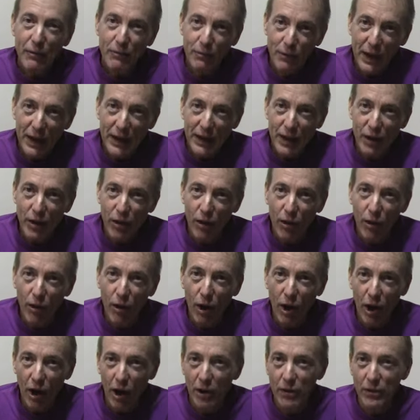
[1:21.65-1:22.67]
video
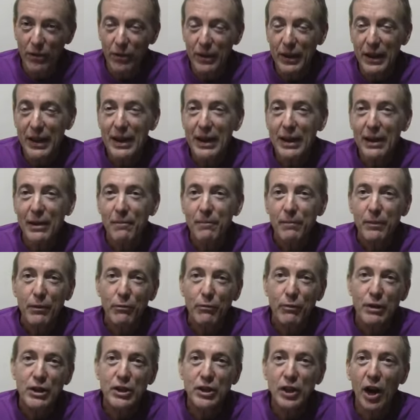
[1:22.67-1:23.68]
on the
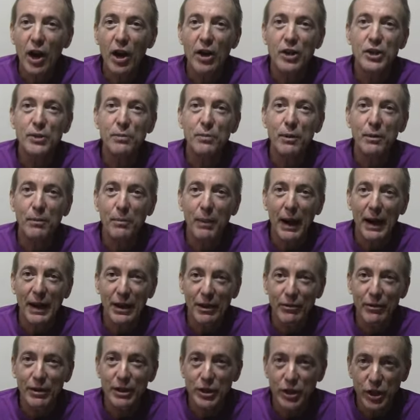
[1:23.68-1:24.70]
rechargeable
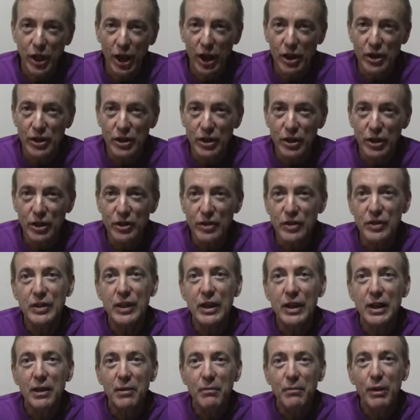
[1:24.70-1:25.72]
battery chargers,